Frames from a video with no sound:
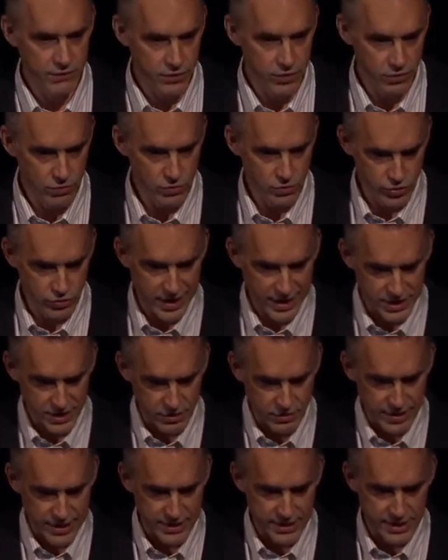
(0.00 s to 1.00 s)
you
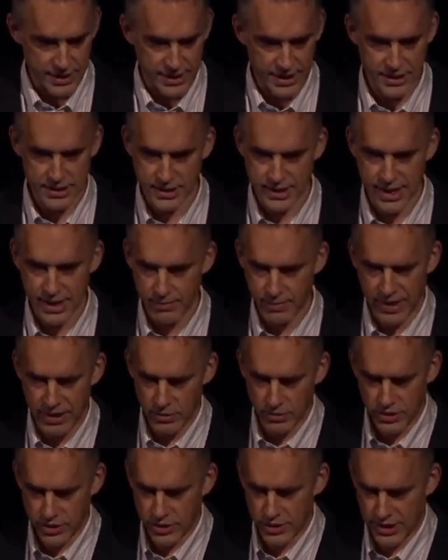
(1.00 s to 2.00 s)
transgress against them, they
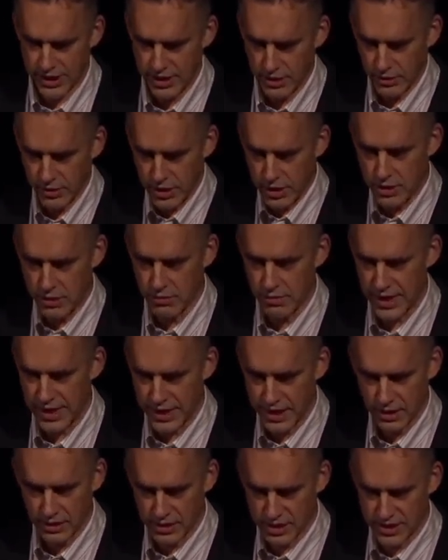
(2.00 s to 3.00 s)
don't just kill you, they
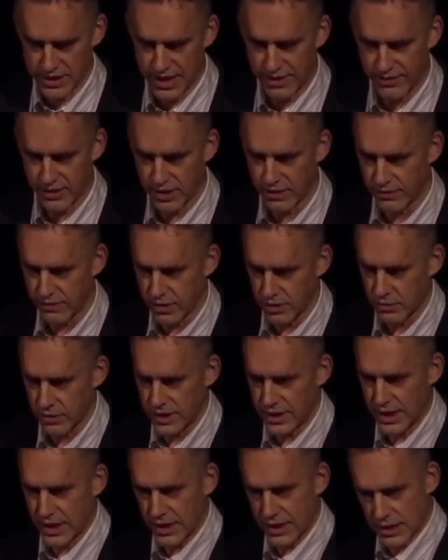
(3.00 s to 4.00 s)
kill 7 of you,
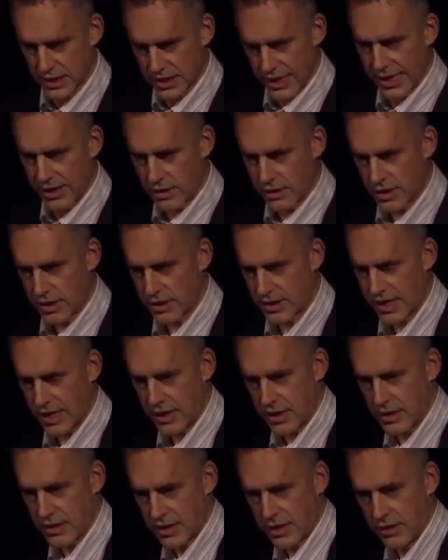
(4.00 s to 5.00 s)
and then his later
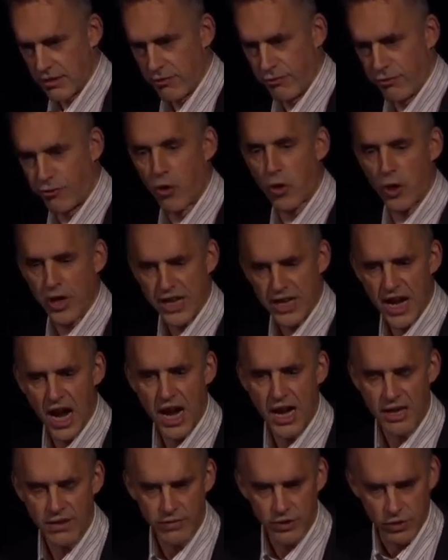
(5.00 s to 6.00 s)
descendants kill
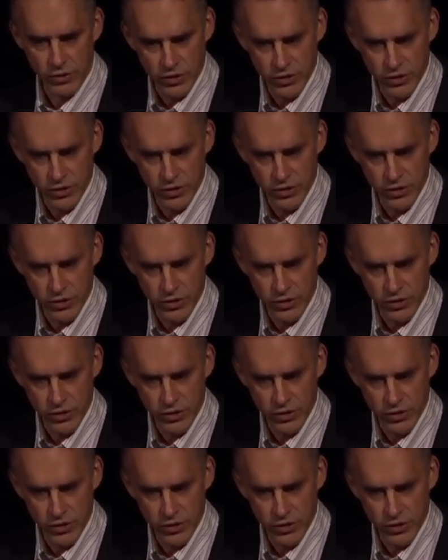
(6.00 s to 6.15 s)
49 of you.